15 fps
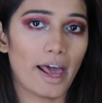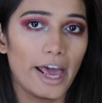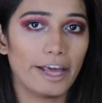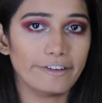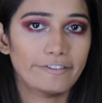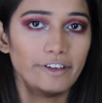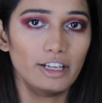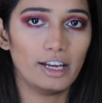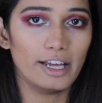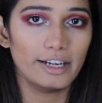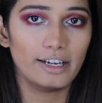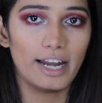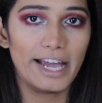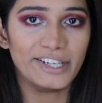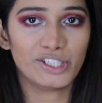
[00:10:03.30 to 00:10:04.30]
I feel like
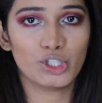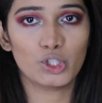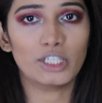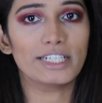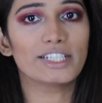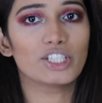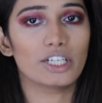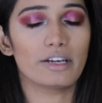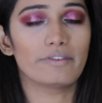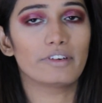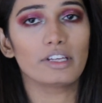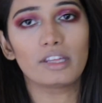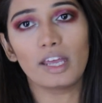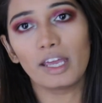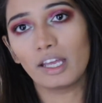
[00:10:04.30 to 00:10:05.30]
lash change
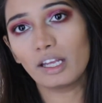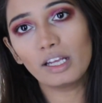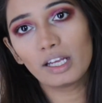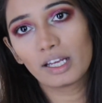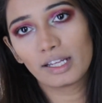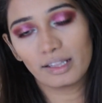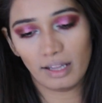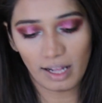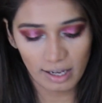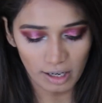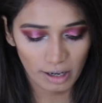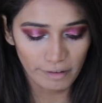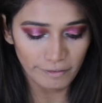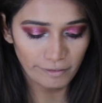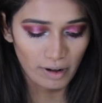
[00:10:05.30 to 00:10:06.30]
everything. I
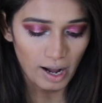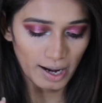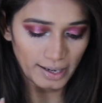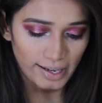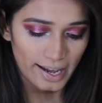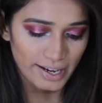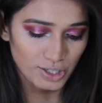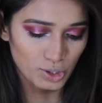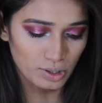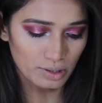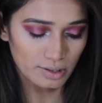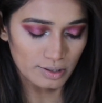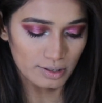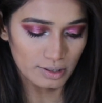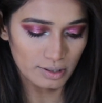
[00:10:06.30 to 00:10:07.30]
love
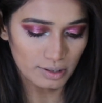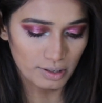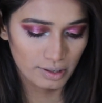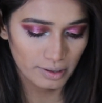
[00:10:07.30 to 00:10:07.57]
eyelashes.